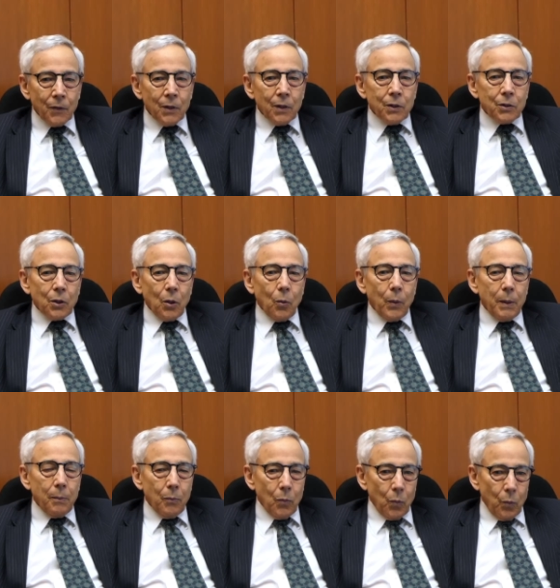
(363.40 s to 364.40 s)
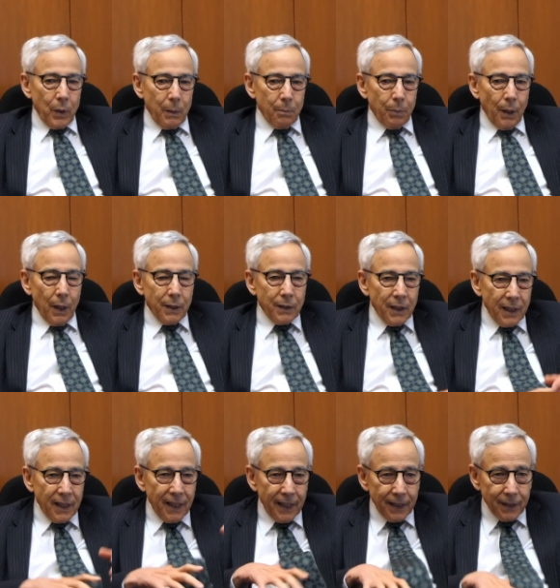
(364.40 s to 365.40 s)
So we, we bought the
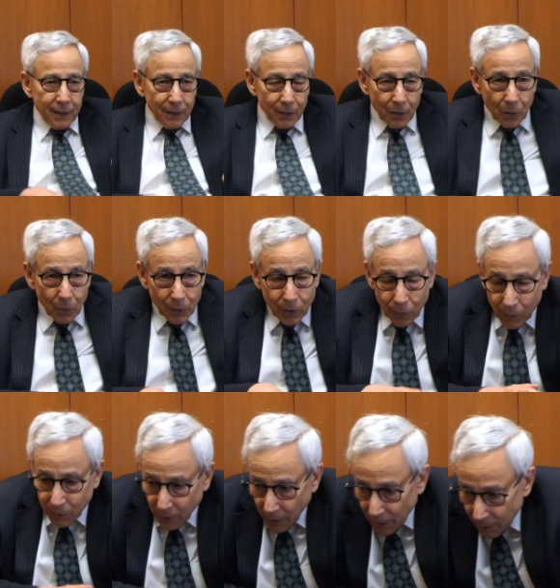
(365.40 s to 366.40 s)
kit, which was a,